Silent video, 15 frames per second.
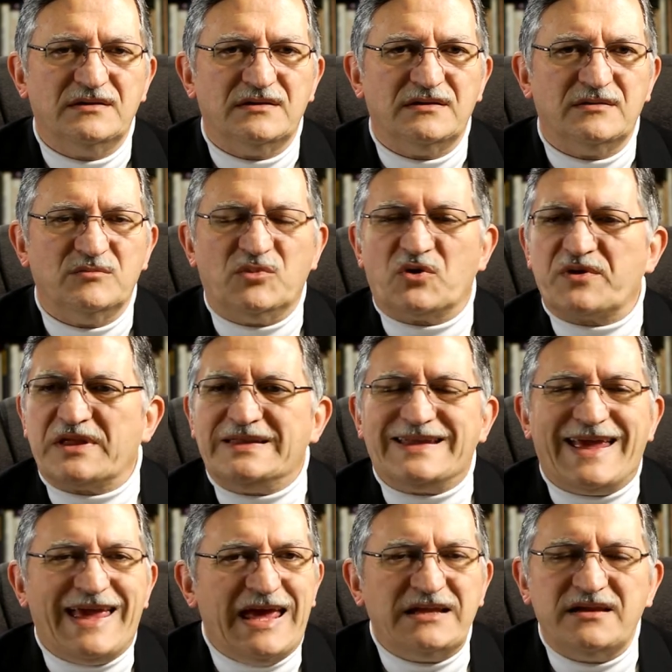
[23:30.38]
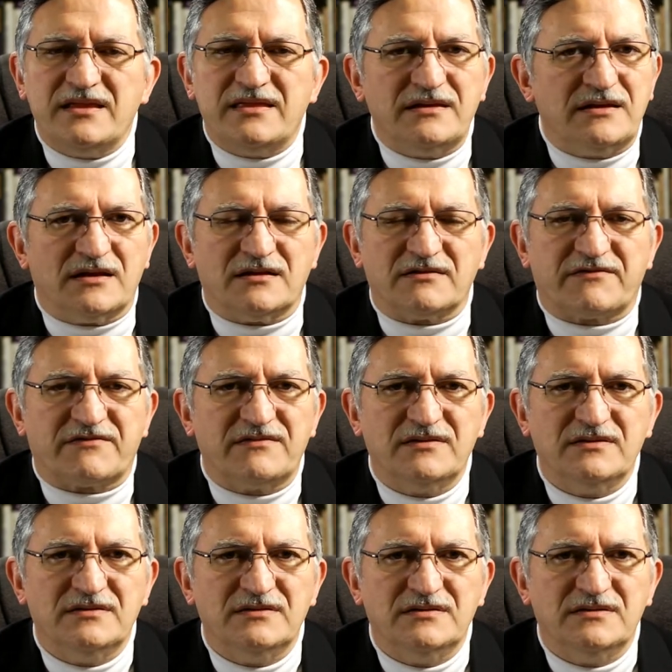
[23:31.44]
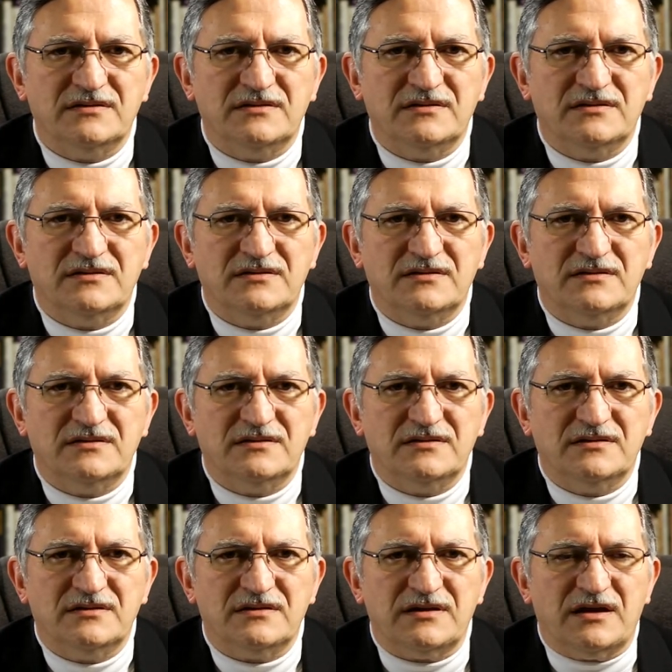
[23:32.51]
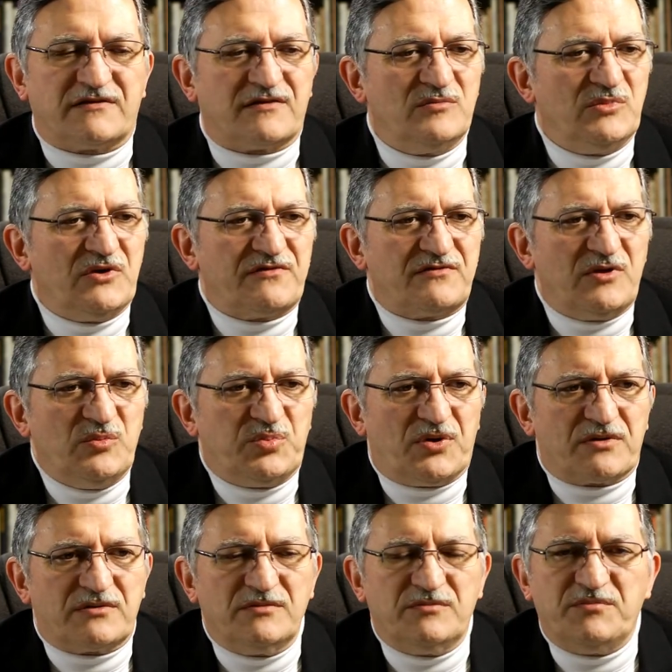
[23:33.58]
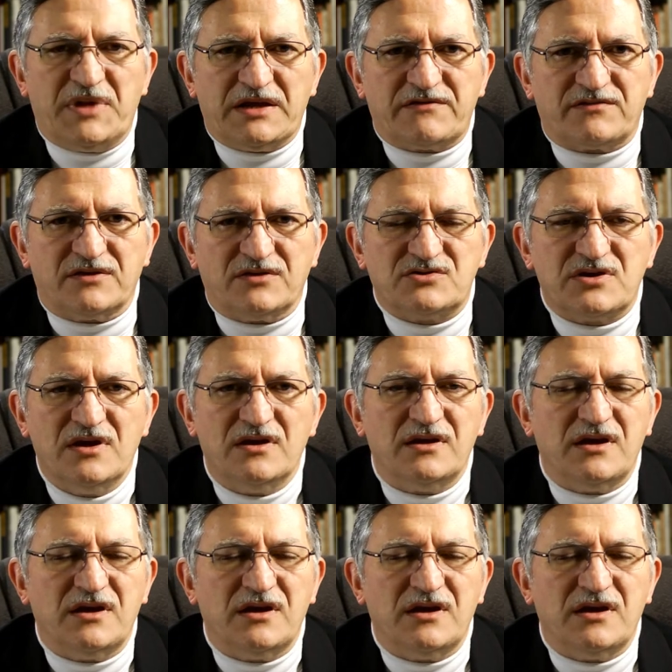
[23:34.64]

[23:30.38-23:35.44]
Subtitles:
More than anything else, it's the most important message